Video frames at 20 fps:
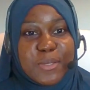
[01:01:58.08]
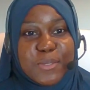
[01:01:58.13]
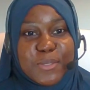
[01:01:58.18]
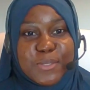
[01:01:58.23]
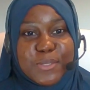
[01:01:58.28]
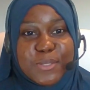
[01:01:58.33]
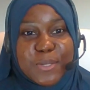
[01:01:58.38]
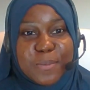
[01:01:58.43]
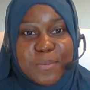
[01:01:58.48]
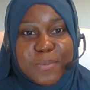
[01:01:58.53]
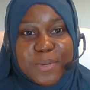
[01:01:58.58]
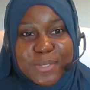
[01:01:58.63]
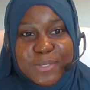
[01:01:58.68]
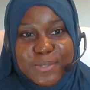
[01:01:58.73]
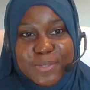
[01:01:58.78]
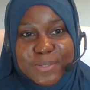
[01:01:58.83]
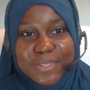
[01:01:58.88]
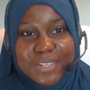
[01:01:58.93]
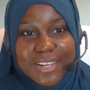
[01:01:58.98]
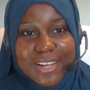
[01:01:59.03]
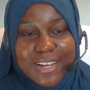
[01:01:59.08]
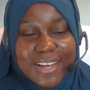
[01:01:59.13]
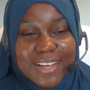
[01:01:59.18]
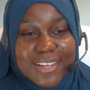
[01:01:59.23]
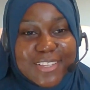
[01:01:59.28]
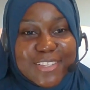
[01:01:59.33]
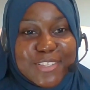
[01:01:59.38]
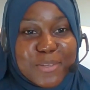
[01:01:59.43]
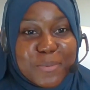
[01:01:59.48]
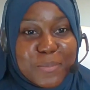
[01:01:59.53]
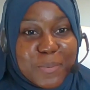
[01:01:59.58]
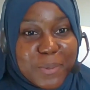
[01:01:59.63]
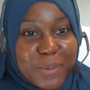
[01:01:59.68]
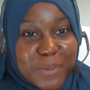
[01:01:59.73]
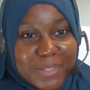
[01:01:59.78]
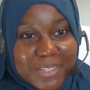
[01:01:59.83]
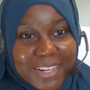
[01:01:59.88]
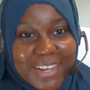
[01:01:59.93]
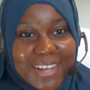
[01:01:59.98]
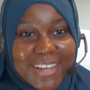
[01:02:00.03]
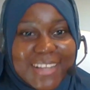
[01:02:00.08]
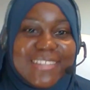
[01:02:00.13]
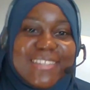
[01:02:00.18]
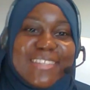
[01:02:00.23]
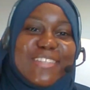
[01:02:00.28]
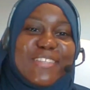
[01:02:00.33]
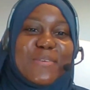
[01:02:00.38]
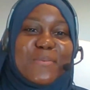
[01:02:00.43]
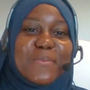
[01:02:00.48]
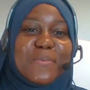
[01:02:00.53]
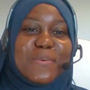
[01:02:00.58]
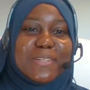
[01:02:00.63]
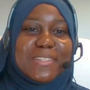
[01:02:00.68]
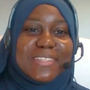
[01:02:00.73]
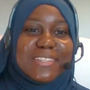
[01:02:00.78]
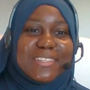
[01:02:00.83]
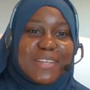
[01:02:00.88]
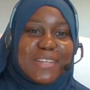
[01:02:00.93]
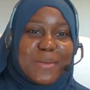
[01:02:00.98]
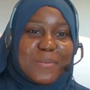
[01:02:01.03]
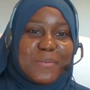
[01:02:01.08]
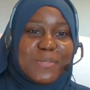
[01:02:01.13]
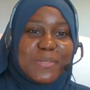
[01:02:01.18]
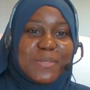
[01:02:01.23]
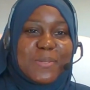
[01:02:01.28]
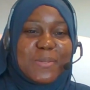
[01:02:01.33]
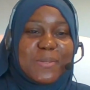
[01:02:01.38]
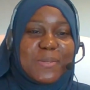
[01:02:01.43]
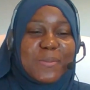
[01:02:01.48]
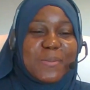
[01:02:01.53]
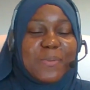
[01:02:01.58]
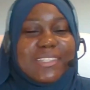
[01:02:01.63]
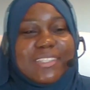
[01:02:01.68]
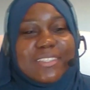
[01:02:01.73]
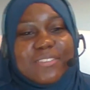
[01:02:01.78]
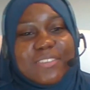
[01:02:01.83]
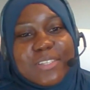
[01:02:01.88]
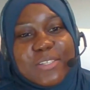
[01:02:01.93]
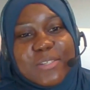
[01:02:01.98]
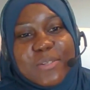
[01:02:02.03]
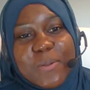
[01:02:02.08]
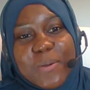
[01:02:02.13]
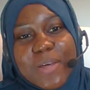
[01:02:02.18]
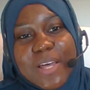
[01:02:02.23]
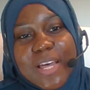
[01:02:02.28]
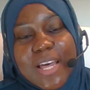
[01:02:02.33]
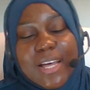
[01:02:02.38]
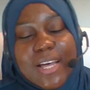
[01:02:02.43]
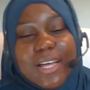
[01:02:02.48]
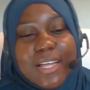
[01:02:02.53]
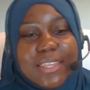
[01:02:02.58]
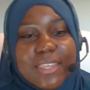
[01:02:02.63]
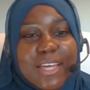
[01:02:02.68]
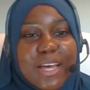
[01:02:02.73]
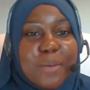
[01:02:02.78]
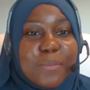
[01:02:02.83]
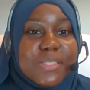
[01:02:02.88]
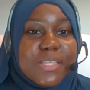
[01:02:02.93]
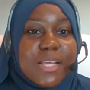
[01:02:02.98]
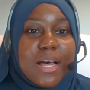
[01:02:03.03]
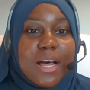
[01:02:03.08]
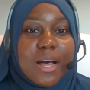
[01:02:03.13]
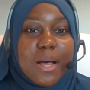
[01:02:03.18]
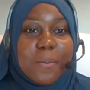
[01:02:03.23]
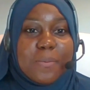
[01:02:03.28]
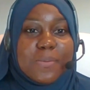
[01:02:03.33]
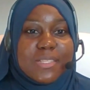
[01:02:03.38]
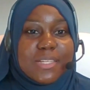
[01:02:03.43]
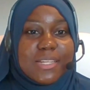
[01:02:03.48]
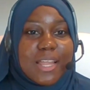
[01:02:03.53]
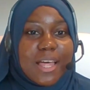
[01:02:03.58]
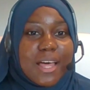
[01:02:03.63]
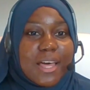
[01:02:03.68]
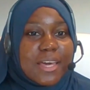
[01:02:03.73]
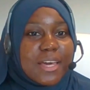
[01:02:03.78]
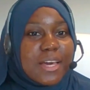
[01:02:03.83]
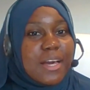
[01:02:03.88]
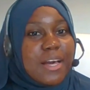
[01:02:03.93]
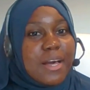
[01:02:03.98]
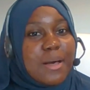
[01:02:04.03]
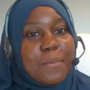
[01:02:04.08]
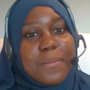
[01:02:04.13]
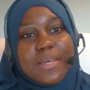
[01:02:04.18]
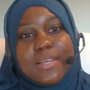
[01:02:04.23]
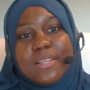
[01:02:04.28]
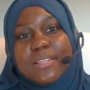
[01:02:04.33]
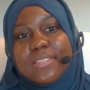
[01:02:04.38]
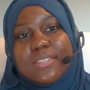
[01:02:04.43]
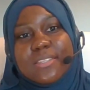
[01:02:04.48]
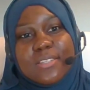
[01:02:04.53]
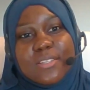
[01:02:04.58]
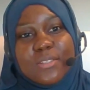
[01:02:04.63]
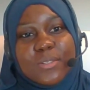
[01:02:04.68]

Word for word: Thank you so much, you guys. Support us and support this episode by leaving, you know, thumbs ups, like, comments.